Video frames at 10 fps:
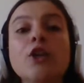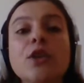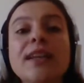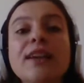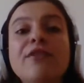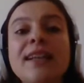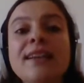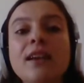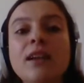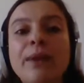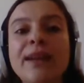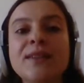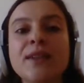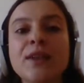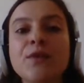to give legal
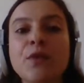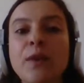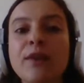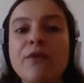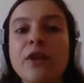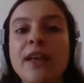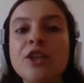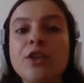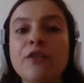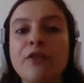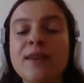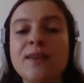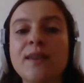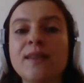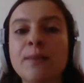basis for revocation of
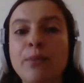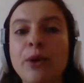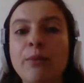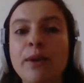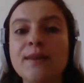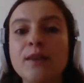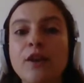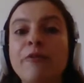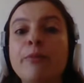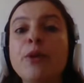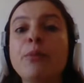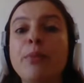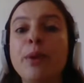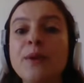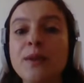residency permits of both
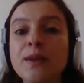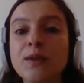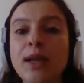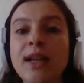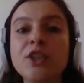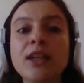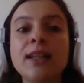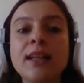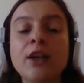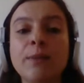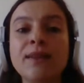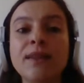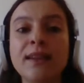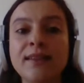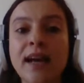persons who allegedly committed
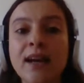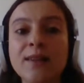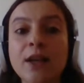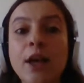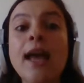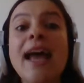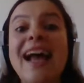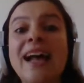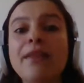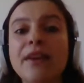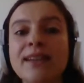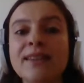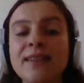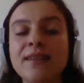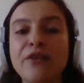attacks and their
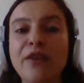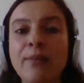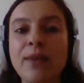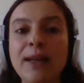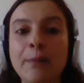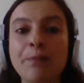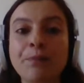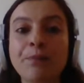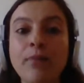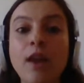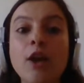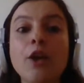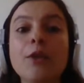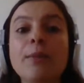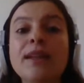extended family.
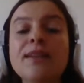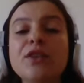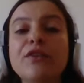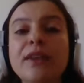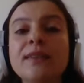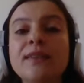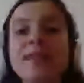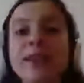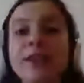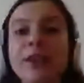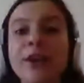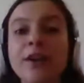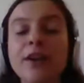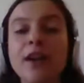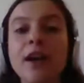The Ministry of Interior,
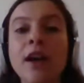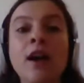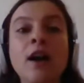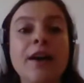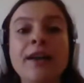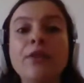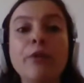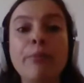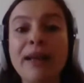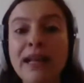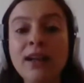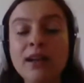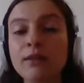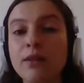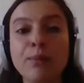in the bill,
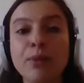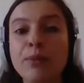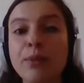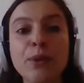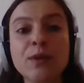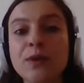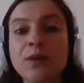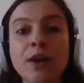the proposed